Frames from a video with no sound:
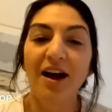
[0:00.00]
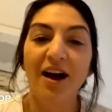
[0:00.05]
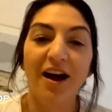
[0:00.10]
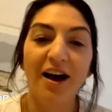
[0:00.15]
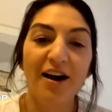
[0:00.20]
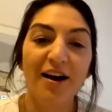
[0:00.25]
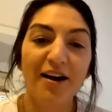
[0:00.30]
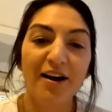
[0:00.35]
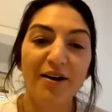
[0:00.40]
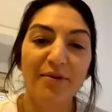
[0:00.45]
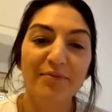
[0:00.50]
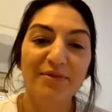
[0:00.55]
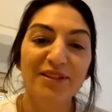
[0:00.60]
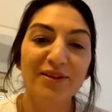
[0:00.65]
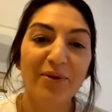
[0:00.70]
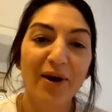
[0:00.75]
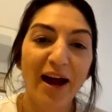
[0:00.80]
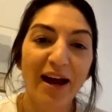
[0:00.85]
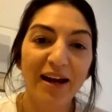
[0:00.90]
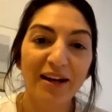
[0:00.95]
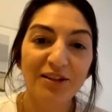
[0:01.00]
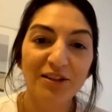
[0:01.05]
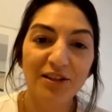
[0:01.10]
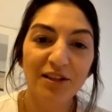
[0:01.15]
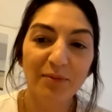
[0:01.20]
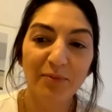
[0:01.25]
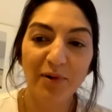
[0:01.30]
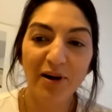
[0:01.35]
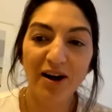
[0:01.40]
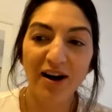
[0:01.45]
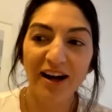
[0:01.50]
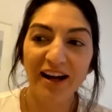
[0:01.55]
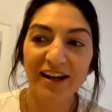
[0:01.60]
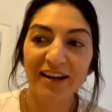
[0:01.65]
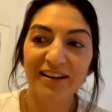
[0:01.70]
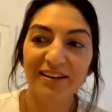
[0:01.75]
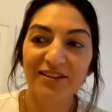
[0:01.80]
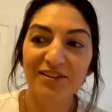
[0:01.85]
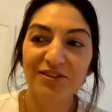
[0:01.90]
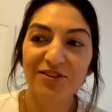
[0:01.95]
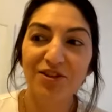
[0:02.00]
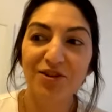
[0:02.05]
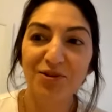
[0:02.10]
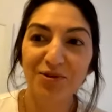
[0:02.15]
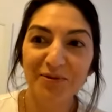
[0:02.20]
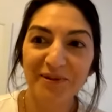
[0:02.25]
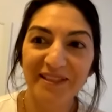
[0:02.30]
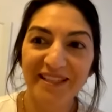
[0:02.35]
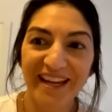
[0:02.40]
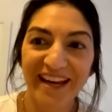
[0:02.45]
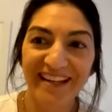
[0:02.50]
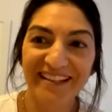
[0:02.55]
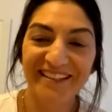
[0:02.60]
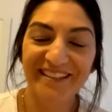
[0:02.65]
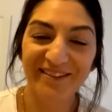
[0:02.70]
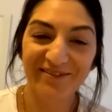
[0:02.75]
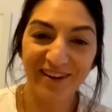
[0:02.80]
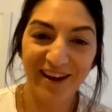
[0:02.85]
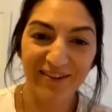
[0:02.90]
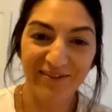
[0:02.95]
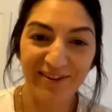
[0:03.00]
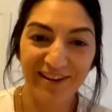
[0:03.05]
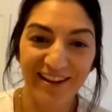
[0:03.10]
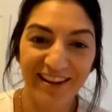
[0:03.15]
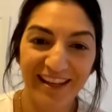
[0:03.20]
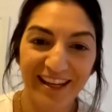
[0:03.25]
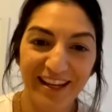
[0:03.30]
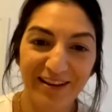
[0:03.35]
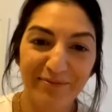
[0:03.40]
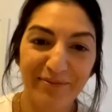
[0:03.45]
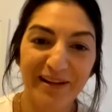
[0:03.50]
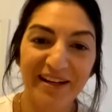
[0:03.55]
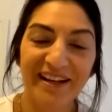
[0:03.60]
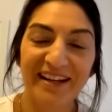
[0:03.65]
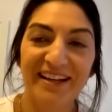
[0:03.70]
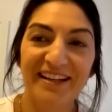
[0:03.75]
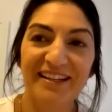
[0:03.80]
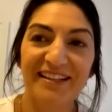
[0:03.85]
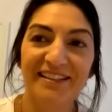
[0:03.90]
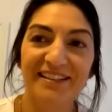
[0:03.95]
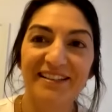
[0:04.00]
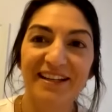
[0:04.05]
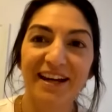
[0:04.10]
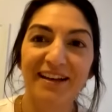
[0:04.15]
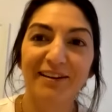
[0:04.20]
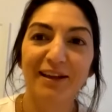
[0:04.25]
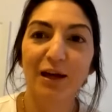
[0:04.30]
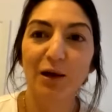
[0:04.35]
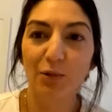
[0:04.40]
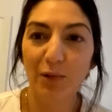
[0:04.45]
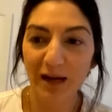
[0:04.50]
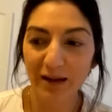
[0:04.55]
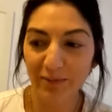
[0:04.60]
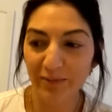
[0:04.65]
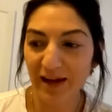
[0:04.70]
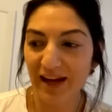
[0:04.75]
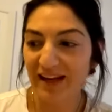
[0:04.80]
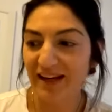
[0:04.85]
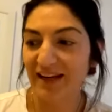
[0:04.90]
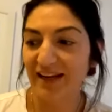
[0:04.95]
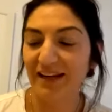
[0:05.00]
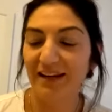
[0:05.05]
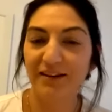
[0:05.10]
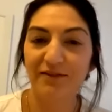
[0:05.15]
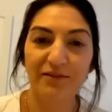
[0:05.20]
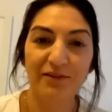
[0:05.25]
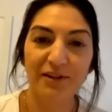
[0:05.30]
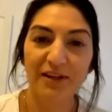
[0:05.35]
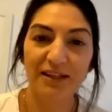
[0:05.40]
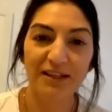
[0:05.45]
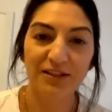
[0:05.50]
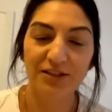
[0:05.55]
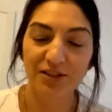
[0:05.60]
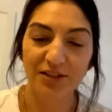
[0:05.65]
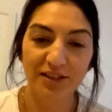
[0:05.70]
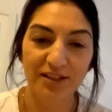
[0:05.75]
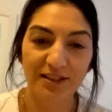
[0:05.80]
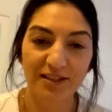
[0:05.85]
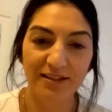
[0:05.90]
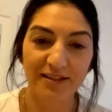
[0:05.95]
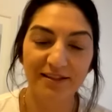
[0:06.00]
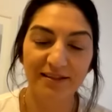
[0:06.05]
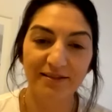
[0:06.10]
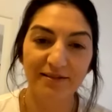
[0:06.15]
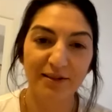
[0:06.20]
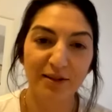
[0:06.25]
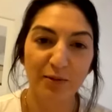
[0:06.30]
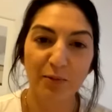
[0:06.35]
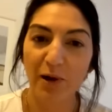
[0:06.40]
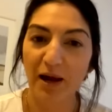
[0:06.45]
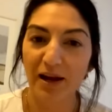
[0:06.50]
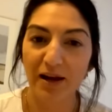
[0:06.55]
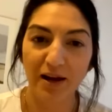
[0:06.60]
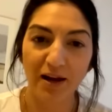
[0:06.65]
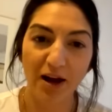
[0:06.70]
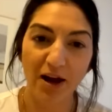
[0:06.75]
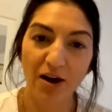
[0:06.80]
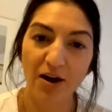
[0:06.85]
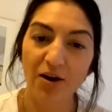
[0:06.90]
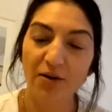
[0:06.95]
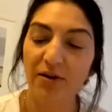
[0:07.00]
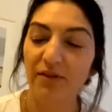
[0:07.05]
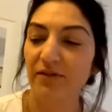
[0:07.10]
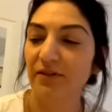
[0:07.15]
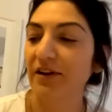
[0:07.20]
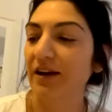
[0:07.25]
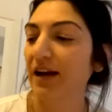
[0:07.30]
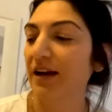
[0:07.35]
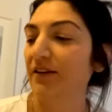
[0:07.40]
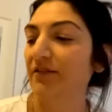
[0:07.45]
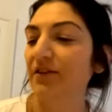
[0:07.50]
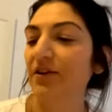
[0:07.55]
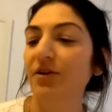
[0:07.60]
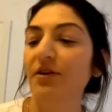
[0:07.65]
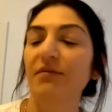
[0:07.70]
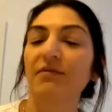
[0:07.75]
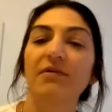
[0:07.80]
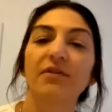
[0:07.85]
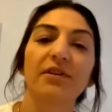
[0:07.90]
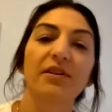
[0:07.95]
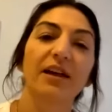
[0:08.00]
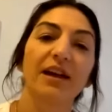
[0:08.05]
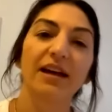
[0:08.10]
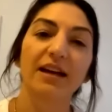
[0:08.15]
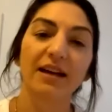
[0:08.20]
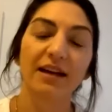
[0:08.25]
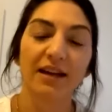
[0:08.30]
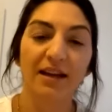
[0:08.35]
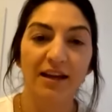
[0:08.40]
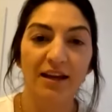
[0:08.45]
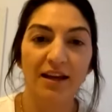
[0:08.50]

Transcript: Um, so I actually bought two sets of everything because I like white bedding. I feel like it's just the way to go if you're kind of going for like